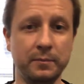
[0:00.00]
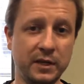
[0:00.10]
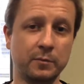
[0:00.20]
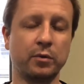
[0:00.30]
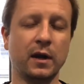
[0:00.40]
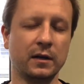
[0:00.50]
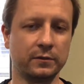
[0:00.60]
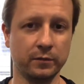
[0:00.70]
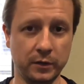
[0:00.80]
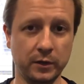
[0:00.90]
be the product
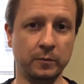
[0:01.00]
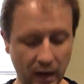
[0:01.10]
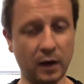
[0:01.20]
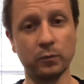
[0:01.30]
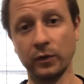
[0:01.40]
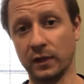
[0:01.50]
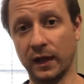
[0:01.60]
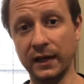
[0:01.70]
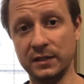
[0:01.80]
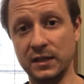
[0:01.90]
for you. I really
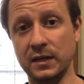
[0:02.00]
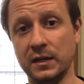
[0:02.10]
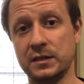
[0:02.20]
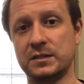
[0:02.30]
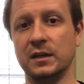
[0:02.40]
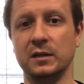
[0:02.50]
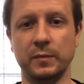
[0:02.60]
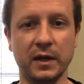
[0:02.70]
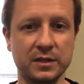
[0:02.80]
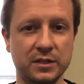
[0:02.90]
like D-Hist
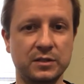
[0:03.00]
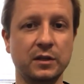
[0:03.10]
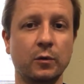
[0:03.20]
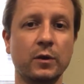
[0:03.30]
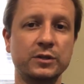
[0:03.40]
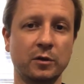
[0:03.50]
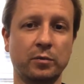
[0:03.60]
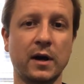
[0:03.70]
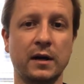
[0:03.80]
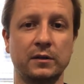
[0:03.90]
because it's the original
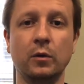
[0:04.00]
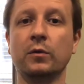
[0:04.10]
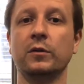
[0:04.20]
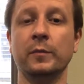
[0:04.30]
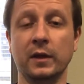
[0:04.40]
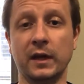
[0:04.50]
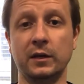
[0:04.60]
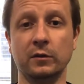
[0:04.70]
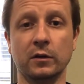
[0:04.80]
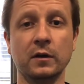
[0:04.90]
product that
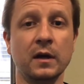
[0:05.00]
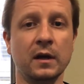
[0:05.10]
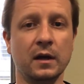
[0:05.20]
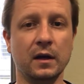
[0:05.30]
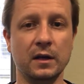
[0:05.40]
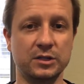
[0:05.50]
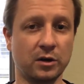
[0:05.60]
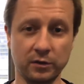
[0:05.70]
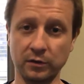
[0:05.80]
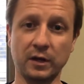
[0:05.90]
Orthomolecular
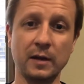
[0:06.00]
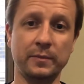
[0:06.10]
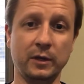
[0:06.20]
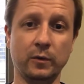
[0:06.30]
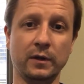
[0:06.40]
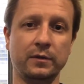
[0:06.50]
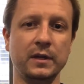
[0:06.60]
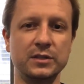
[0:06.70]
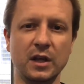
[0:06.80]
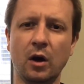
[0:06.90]
started their company with.
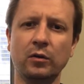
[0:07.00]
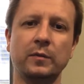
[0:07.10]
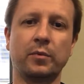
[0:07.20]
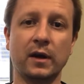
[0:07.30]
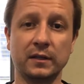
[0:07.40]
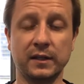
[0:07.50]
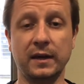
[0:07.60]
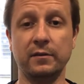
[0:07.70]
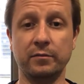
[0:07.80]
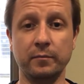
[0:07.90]
It's the only product
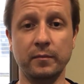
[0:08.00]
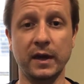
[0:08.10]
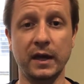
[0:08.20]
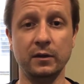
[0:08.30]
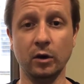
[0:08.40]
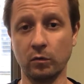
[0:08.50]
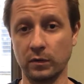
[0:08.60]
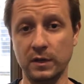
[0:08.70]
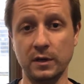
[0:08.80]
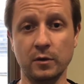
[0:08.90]
they have made over
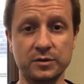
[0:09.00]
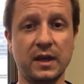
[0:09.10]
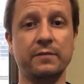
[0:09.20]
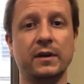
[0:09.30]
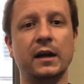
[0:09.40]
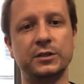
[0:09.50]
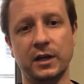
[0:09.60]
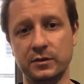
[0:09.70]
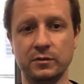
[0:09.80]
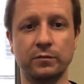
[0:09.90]
the years they have not
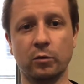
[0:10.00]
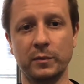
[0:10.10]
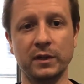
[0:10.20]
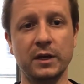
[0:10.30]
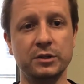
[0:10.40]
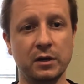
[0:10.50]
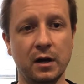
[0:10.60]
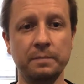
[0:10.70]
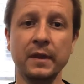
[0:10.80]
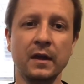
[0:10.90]
changed their formulation
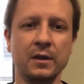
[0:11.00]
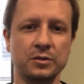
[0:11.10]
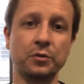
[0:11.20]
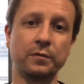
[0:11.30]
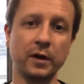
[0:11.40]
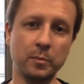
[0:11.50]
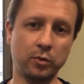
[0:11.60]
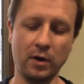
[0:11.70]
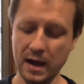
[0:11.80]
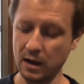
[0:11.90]
on, so they're very
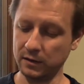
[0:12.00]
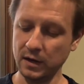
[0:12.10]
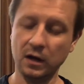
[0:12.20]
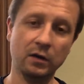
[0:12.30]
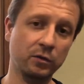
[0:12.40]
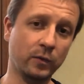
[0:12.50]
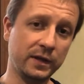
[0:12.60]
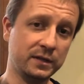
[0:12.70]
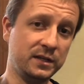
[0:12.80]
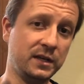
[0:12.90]
proud of the
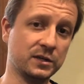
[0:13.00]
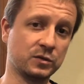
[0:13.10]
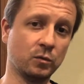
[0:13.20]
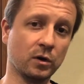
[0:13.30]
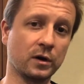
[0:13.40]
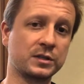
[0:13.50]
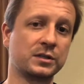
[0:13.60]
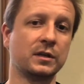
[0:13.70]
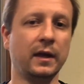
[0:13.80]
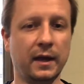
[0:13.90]
way that D-Hist
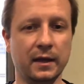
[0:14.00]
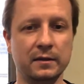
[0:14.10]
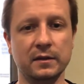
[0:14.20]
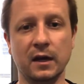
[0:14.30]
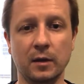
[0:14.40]
works and